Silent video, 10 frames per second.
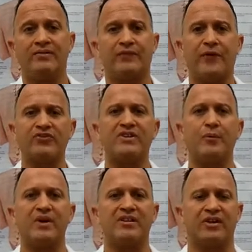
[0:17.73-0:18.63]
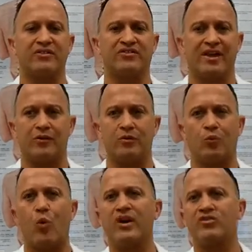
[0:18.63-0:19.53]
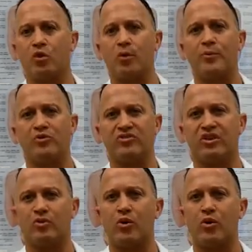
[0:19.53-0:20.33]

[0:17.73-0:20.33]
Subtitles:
The first thing that we need to understand, what is autoimmune disease?